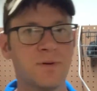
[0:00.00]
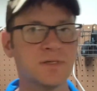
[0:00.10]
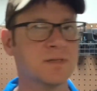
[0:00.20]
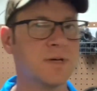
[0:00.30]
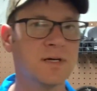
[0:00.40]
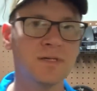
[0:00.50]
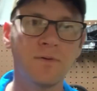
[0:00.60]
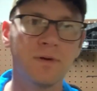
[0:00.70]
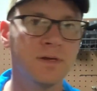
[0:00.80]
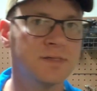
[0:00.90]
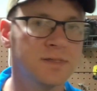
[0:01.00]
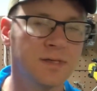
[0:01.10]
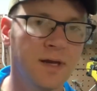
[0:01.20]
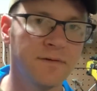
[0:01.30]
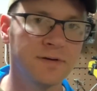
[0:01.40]
mags. I wore this
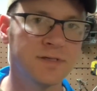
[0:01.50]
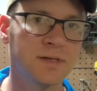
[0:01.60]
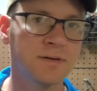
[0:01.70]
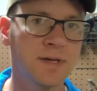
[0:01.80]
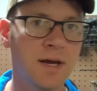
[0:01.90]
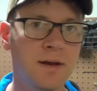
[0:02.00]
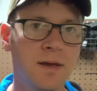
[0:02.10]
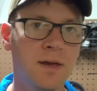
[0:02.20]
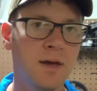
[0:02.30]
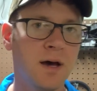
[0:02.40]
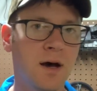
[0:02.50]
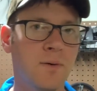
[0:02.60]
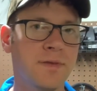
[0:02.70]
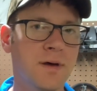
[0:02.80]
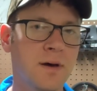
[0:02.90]
every single day
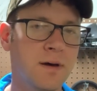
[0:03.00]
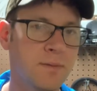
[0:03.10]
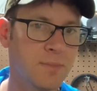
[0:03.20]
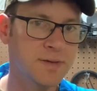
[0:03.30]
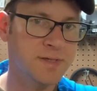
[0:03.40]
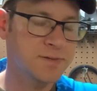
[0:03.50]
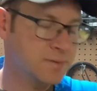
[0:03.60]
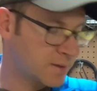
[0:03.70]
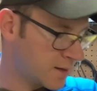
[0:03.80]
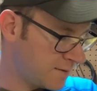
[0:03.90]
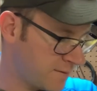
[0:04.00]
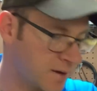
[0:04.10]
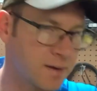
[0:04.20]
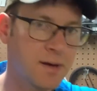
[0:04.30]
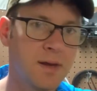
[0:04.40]
with a multi-tool and a knife in it.
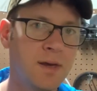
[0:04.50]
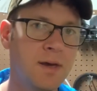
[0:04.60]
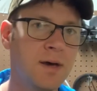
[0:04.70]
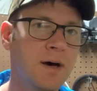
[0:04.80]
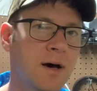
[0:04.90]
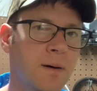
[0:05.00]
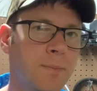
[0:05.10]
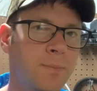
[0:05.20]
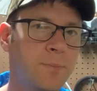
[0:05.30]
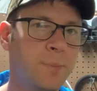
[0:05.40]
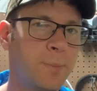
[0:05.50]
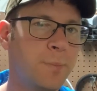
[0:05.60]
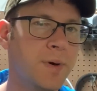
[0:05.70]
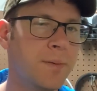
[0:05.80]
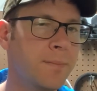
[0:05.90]

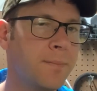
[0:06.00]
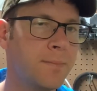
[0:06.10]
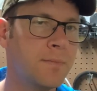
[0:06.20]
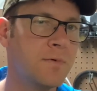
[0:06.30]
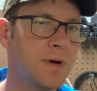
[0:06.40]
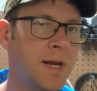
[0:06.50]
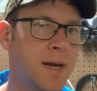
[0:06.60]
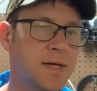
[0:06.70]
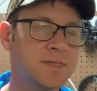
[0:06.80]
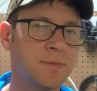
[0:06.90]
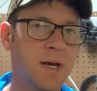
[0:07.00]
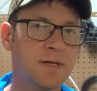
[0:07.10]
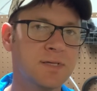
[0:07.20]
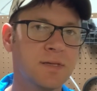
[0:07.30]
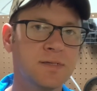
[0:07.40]
But re-indexing mags
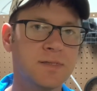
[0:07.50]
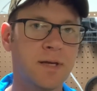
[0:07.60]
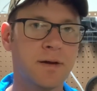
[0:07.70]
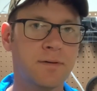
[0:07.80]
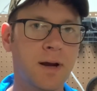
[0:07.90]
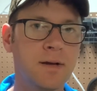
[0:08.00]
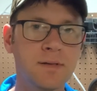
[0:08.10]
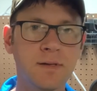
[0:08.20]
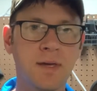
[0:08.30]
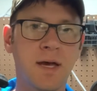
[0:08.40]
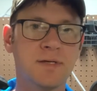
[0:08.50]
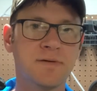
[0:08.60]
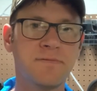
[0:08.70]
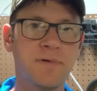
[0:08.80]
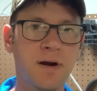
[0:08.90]
on this, not great. As a
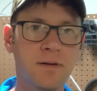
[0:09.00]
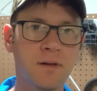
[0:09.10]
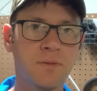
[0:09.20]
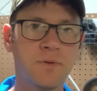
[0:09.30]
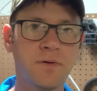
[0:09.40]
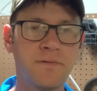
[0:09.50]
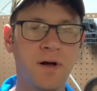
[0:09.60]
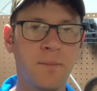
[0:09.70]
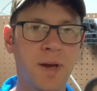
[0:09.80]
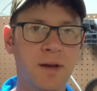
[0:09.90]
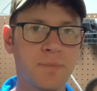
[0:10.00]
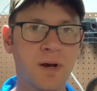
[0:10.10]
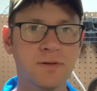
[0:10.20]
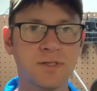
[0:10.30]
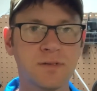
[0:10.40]
very low profile mag
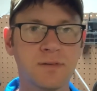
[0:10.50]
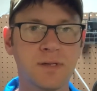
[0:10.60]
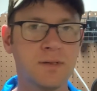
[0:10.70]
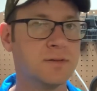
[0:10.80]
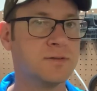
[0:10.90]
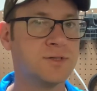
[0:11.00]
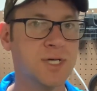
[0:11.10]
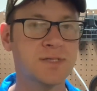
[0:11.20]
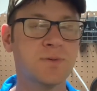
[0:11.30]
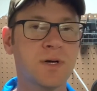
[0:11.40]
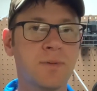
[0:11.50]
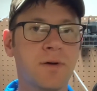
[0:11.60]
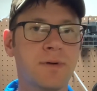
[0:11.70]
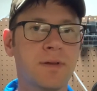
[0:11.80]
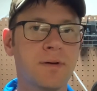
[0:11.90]
pouch that you're just worried about
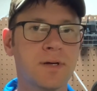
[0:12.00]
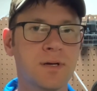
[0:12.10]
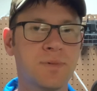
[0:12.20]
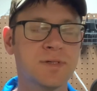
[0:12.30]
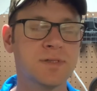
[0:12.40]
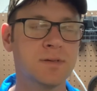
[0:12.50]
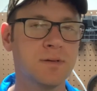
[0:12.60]
reloading your pistol,